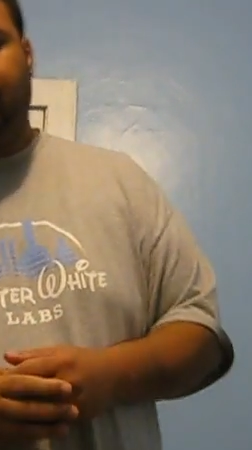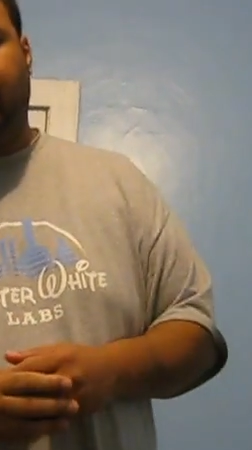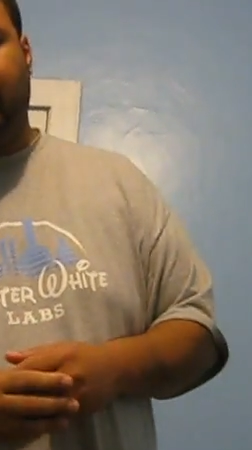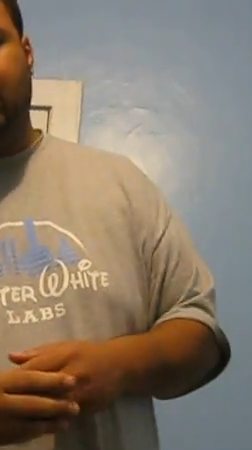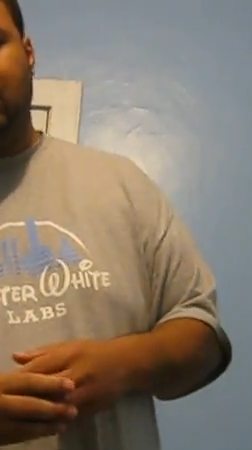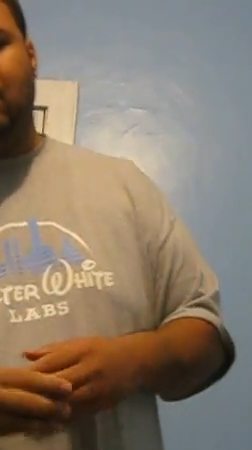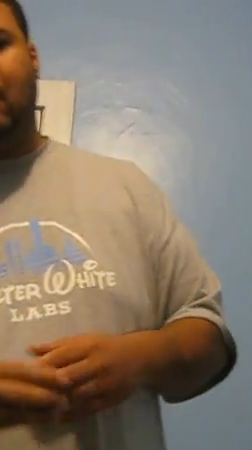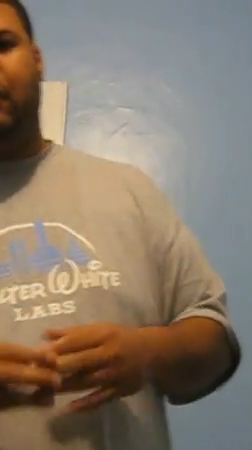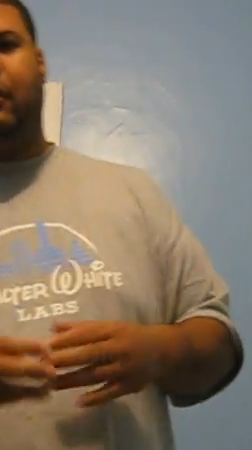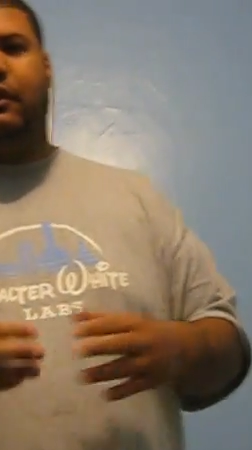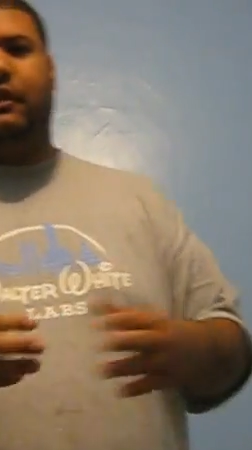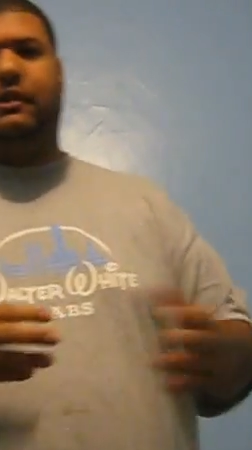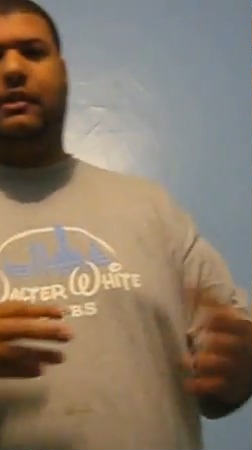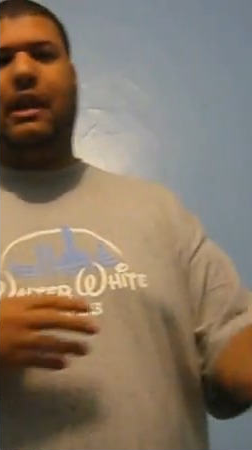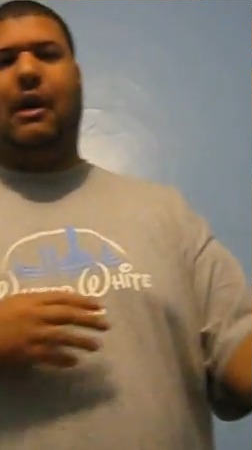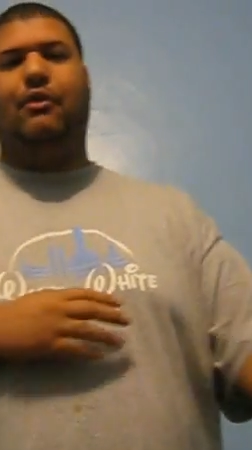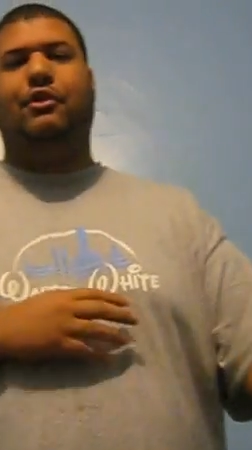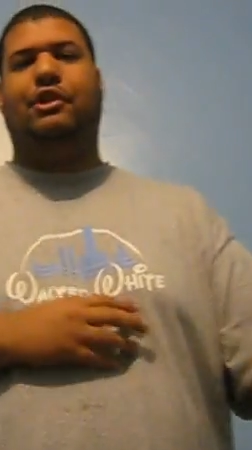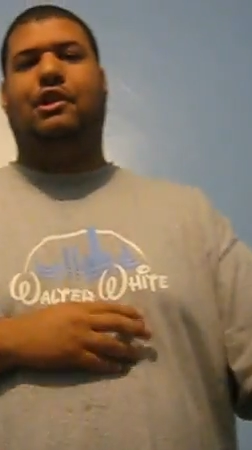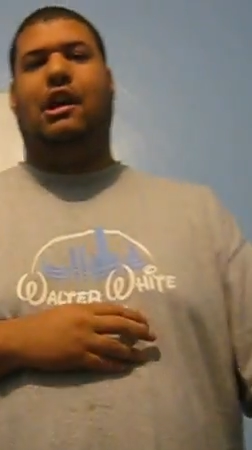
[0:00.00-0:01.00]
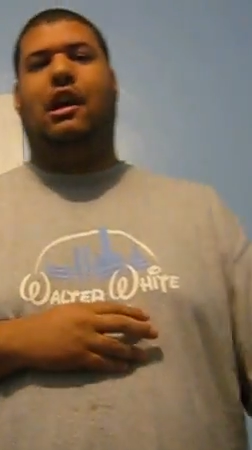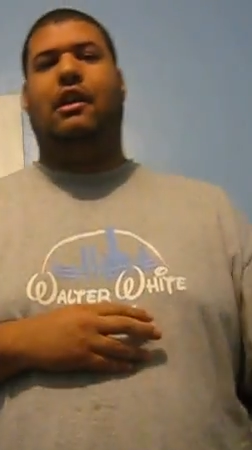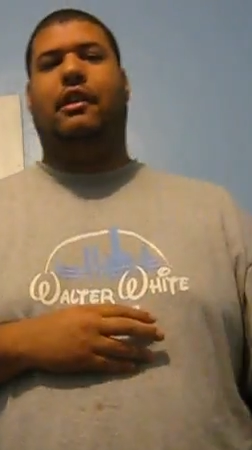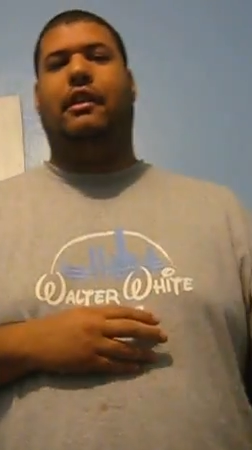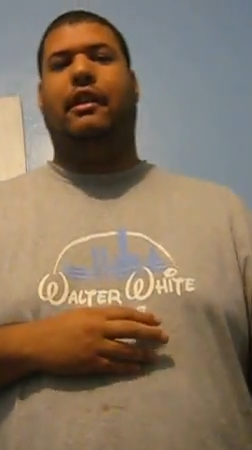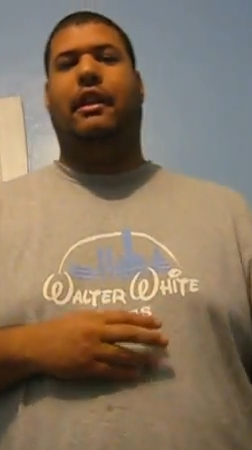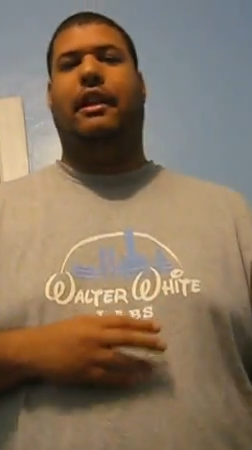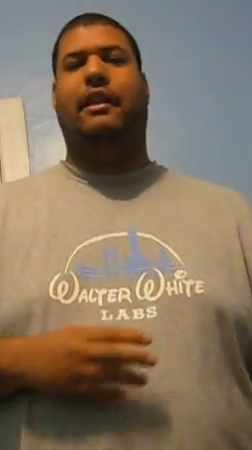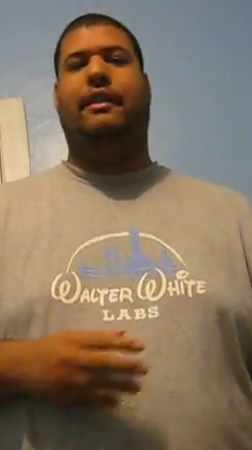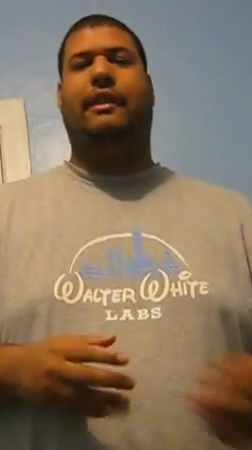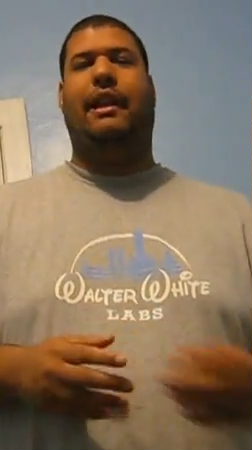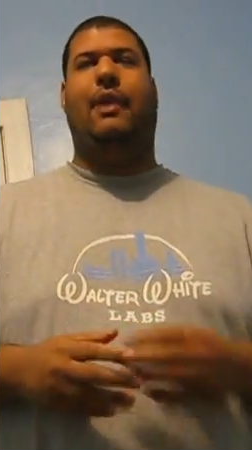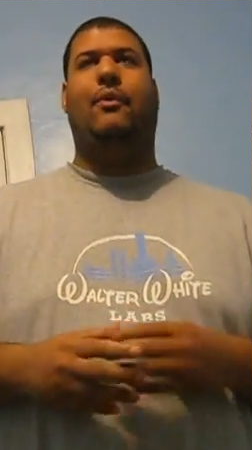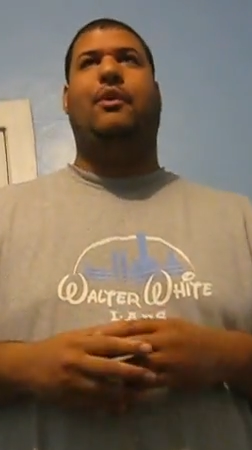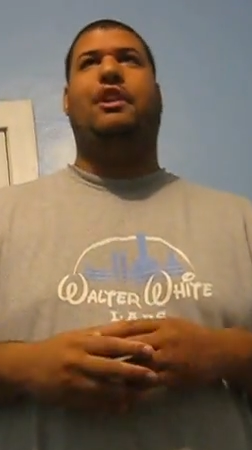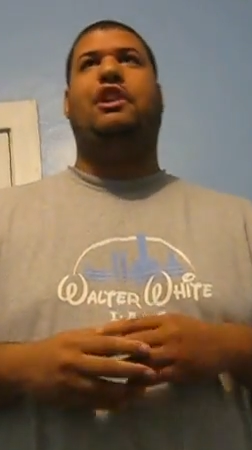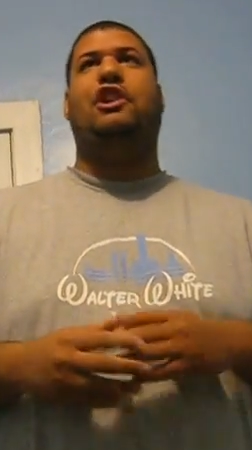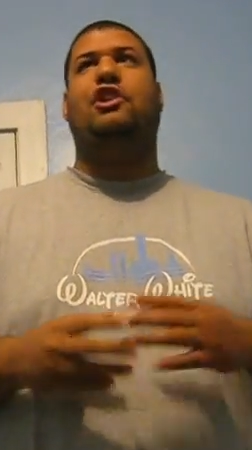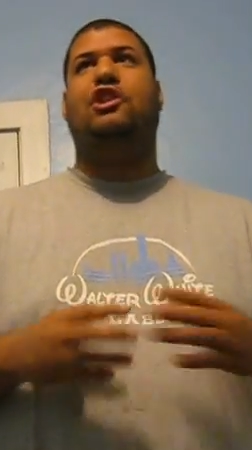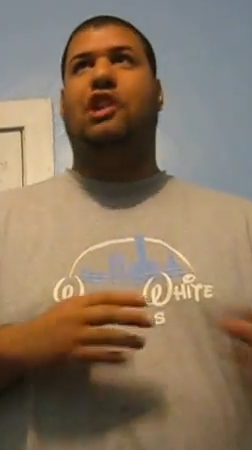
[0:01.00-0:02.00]
Because I was younger, and they say
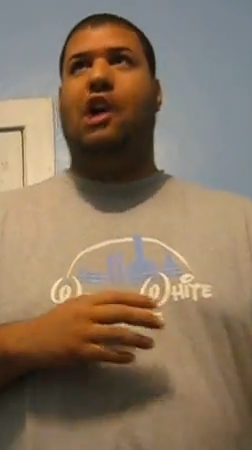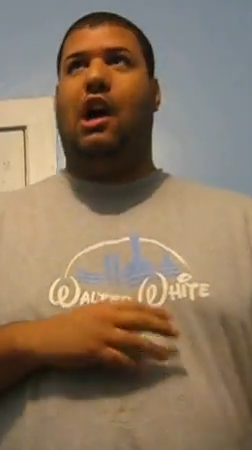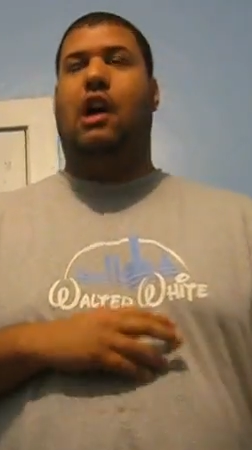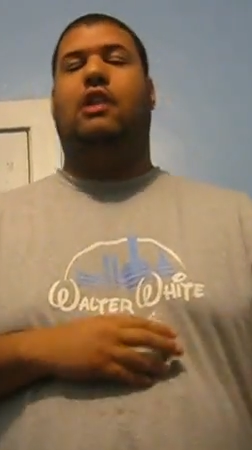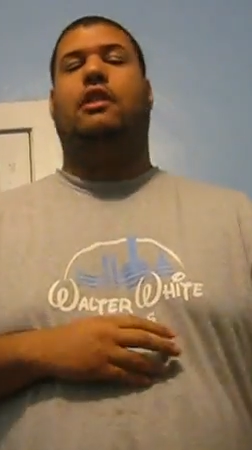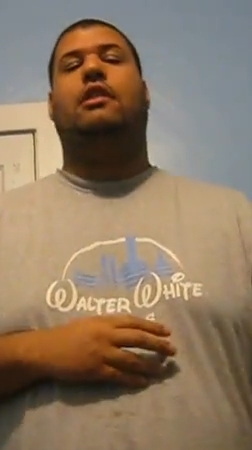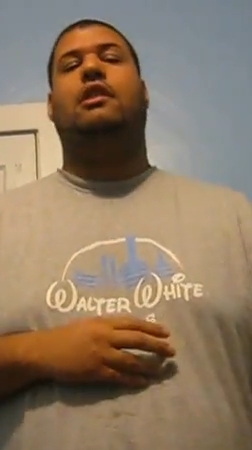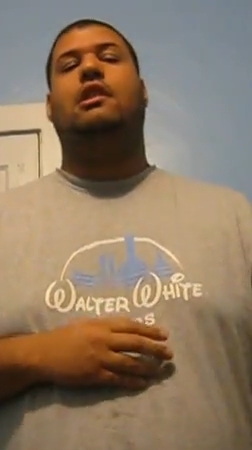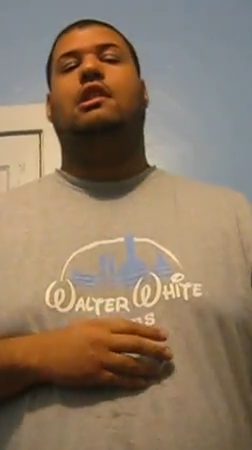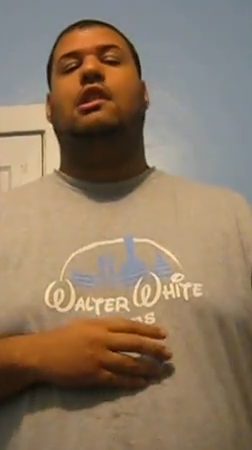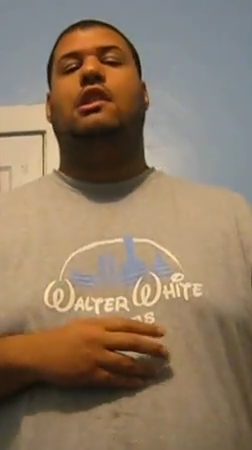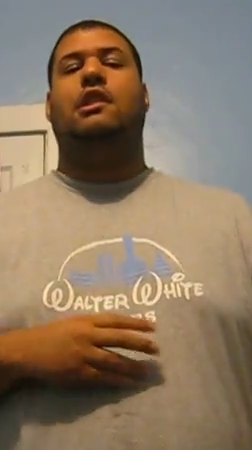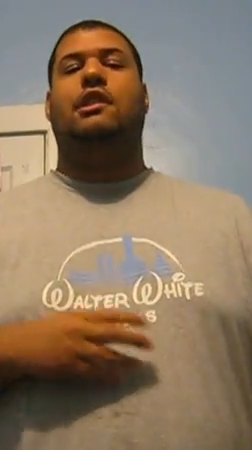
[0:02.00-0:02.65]
when you're young,